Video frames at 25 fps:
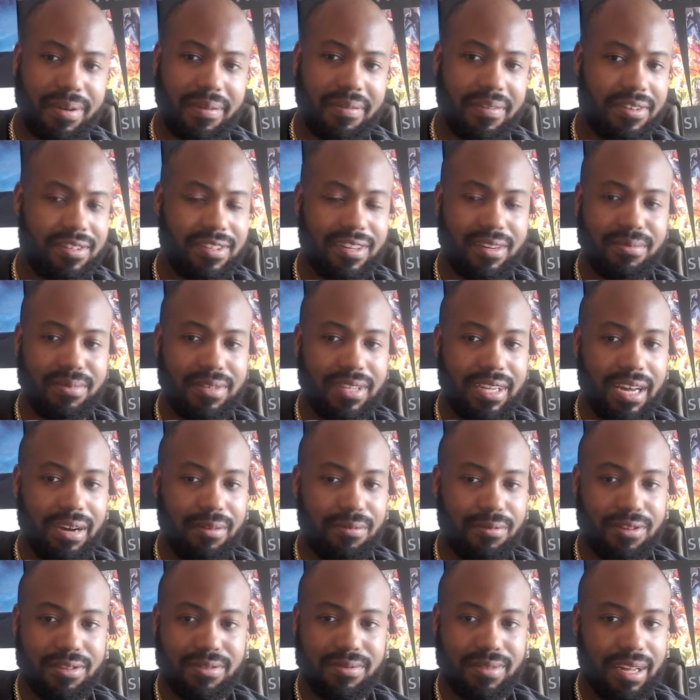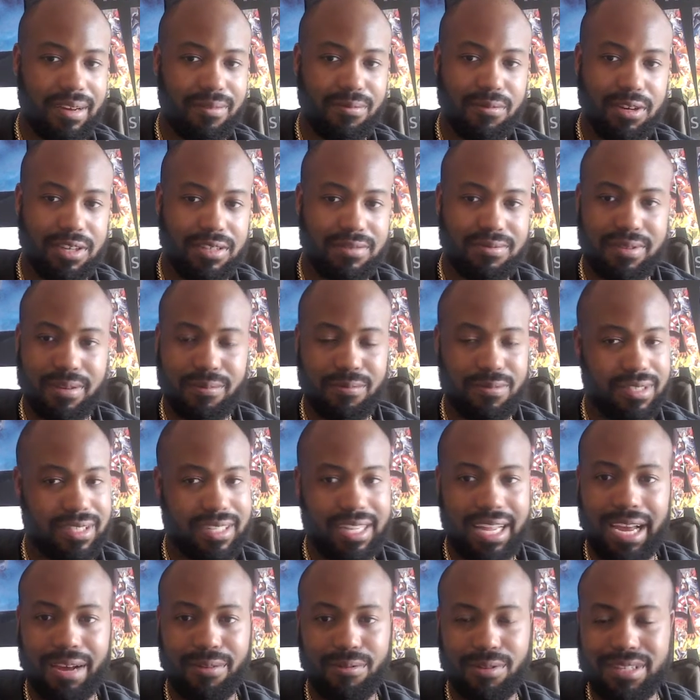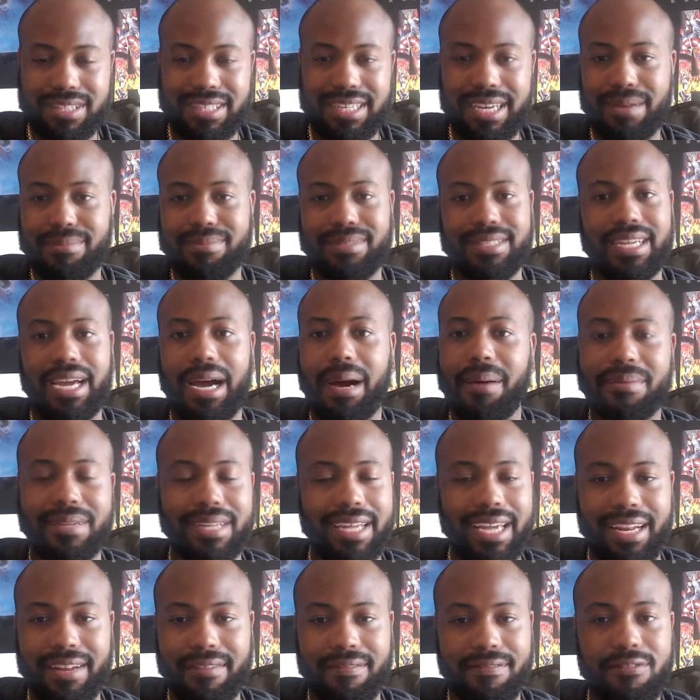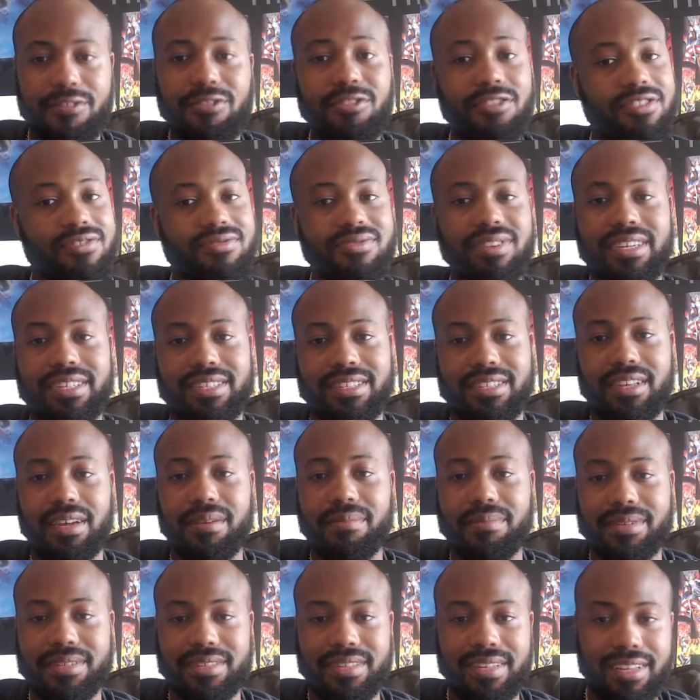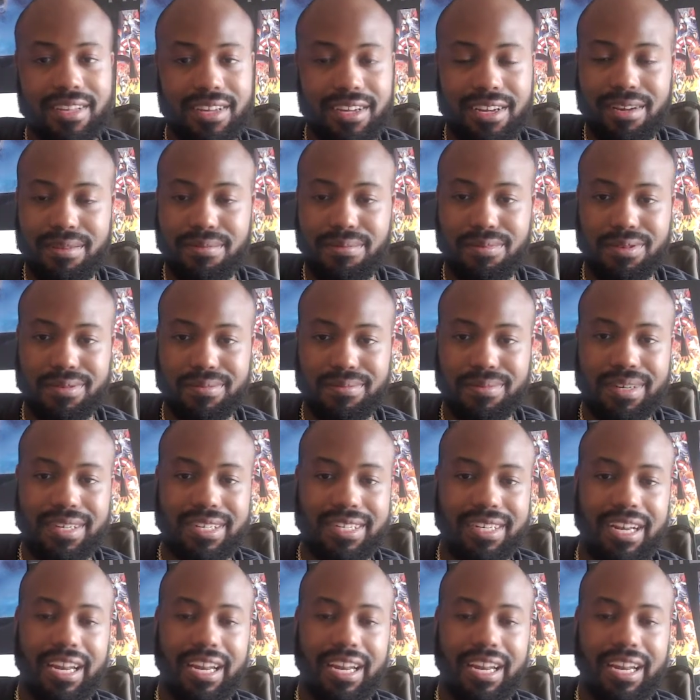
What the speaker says: Idris Elba's not Will Smith. Like Will Smith was like one time dominating 4 straight summers, pretty much.